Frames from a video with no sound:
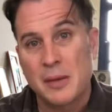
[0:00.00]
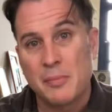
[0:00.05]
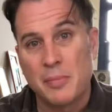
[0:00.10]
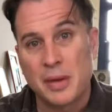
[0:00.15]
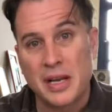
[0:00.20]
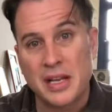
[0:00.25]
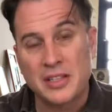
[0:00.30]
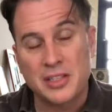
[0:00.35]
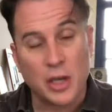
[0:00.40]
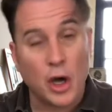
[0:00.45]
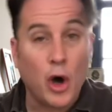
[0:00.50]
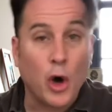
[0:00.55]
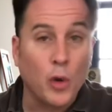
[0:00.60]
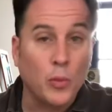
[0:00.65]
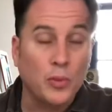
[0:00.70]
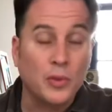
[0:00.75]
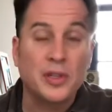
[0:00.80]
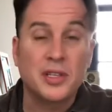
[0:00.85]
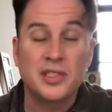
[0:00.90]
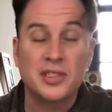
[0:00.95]
But it's a
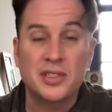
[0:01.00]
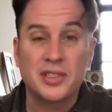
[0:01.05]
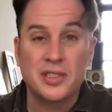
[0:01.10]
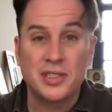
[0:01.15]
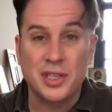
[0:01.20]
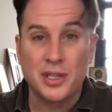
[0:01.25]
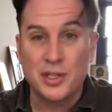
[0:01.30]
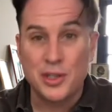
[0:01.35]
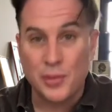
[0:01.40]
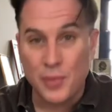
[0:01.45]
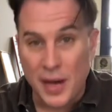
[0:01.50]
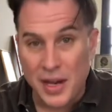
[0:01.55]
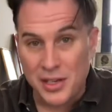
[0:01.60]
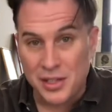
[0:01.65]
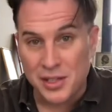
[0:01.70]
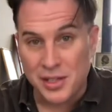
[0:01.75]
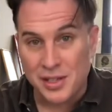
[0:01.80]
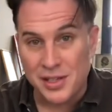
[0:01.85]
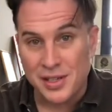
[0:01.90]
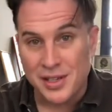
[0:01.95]
hopeless
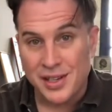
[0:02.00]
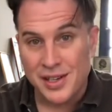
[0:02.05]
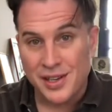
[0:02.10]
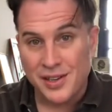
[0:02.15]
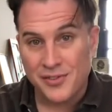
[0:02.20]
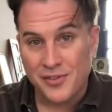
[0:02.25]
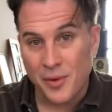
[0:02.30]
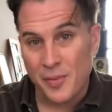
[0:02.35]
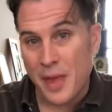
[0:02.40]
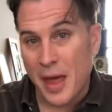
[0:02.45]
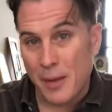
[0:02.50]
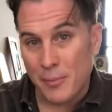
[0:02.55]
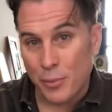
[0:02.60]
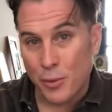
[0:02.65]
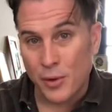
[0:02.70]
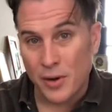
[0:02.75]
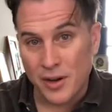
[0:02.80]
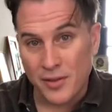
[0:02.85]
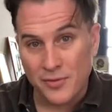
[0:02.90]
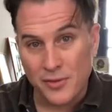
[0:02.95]
situation from that
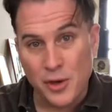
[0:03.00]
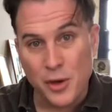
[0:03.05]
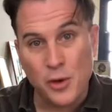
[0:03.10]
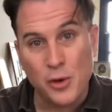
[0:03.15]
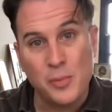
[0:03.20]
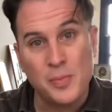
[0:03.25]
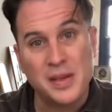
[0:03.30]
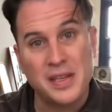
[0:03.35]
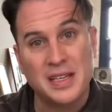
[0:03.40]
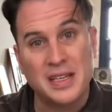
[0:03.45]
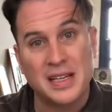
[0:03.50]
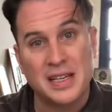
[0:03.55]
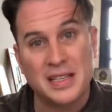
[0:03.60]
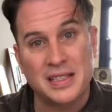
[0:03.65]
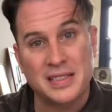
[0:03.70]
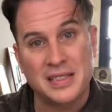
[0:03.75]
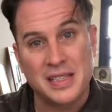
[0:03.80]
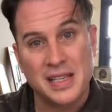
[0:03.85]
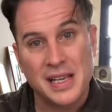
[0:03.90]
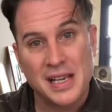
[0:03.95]
point of view,
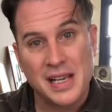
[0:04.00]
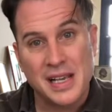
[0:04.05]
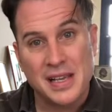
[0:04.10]
because